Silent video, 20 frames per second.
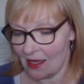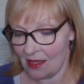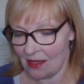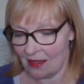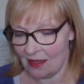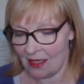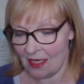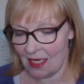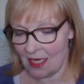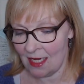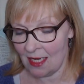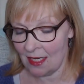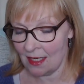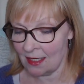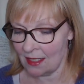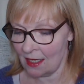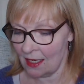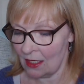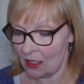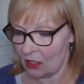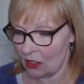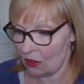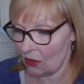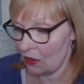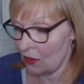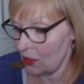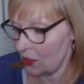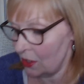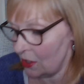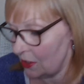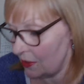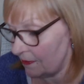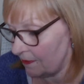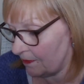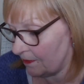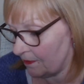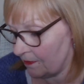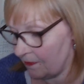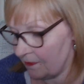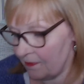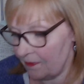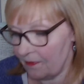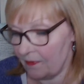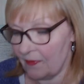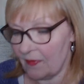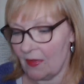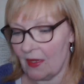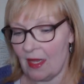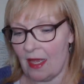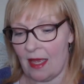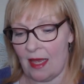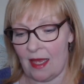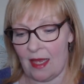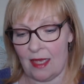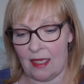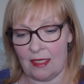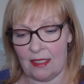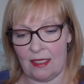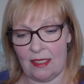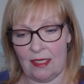these I got at